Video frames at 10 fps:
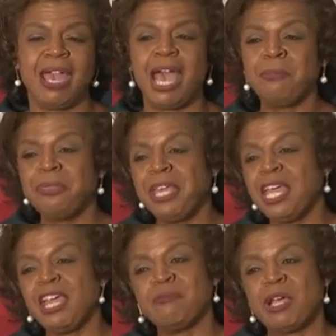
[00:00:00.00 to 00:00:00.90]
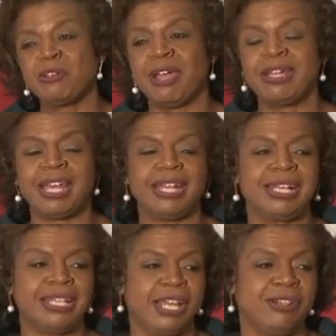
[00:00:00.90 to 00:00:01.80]
I'm thinking of my granddaddy
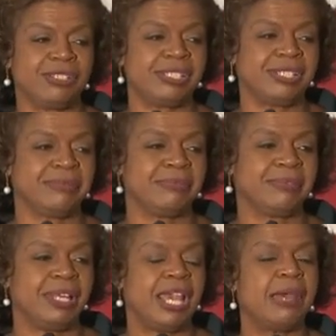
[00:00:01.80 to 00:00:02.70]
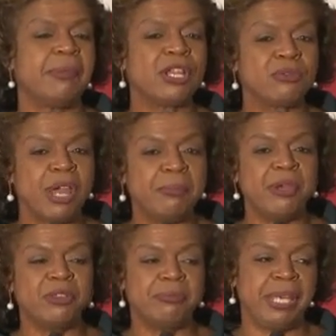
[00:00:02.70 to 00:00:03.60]
Clarence and my
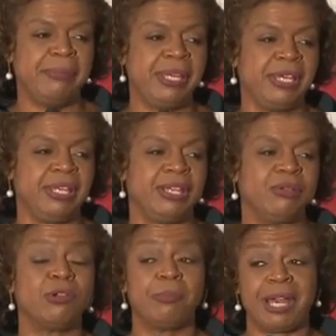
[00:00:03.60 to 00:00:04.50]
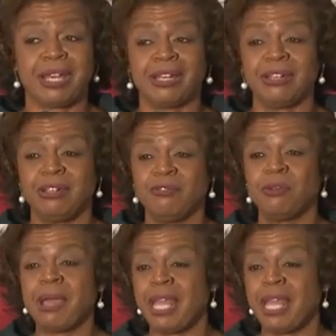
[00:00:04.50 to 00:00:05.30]
grandmother Mimi, Rebecca, from